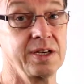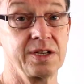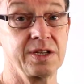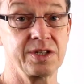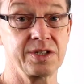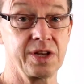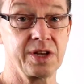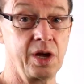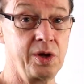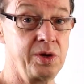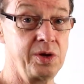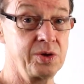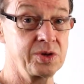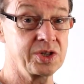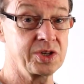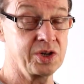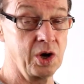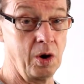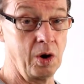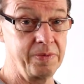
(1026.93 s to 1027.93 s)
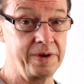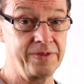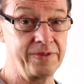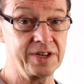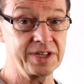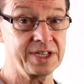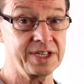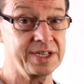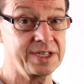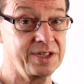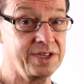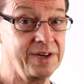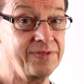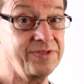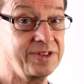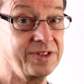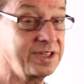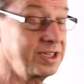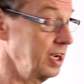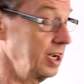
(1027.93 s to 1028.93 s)
So you stop. You've
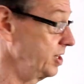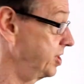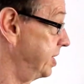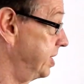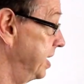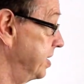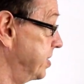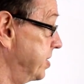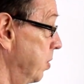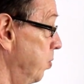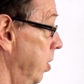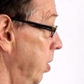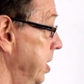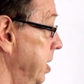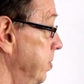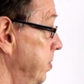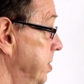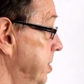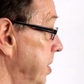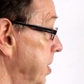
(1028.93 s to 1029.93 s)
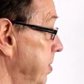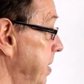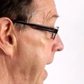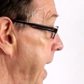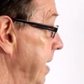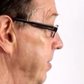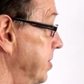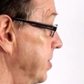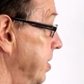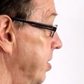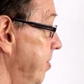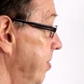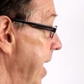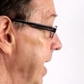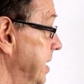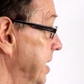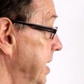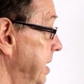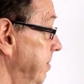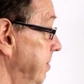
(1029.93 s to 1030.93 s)
touched it. So what you would do now to
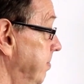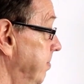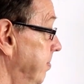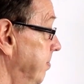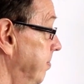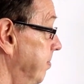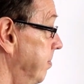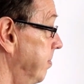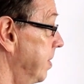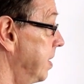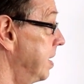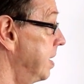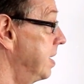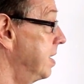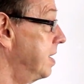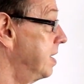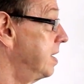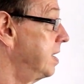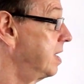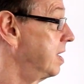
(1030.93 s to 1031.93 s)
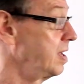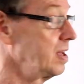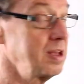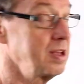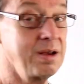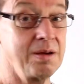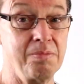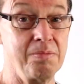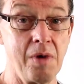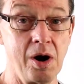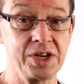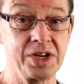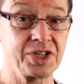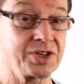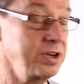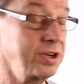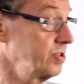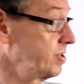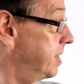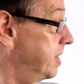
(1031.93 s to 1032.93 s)
correct it, my
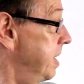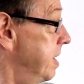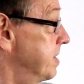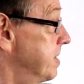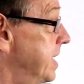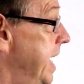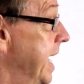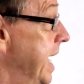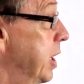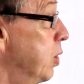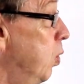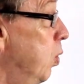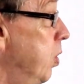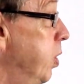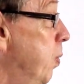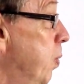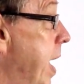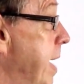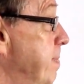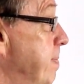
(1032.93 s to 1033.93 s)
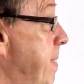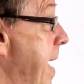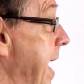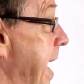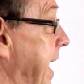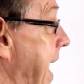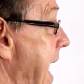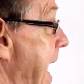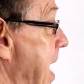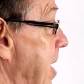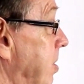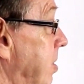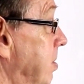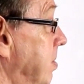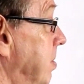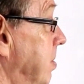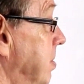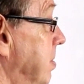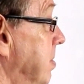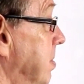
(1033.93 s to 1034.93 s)
students, I don't say go all the way back out.
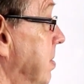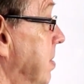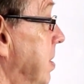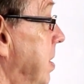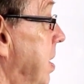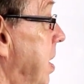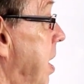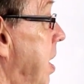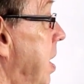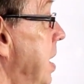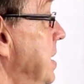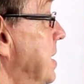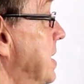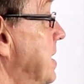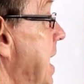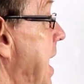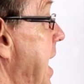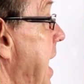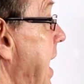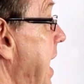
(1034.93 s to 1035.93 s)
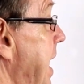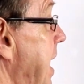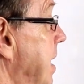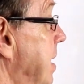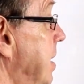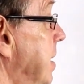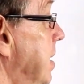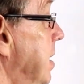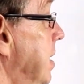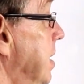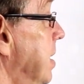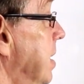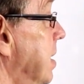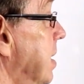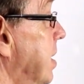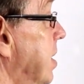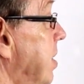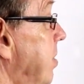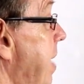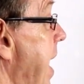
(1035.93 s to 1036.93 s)
I say
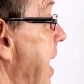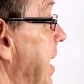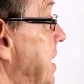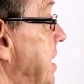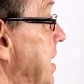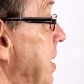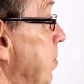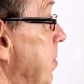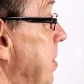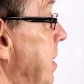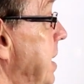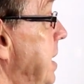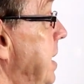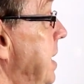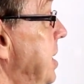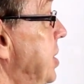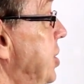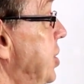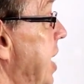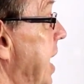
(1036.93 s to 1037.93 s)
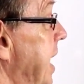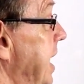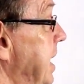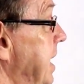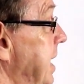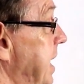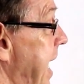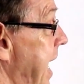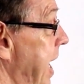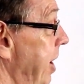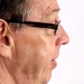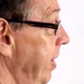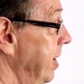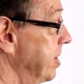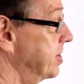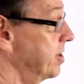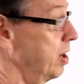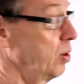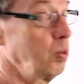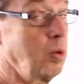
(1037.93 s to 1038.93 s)
correct it within this shaded area.
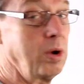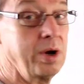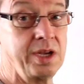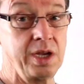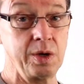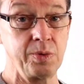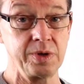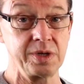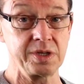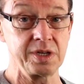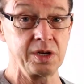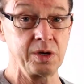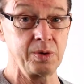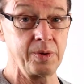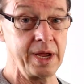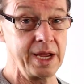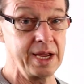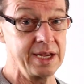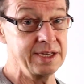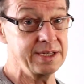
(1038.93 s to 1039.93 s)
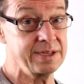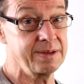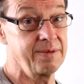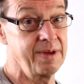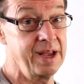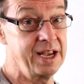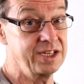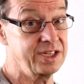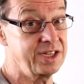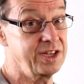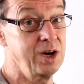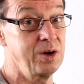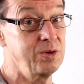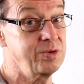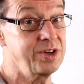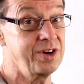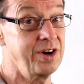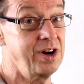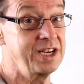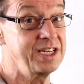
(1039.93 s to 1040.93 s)
So what you would do is, it's the old
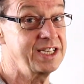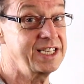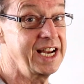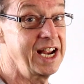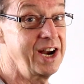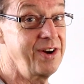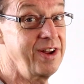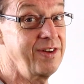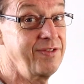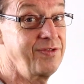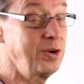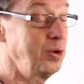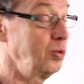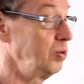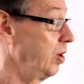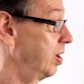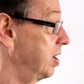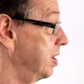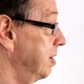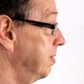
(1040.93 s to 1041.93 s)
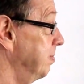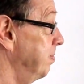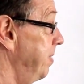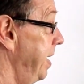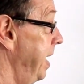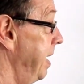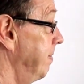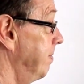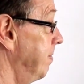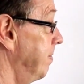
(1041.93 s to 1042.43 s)
dry steering full lock bit.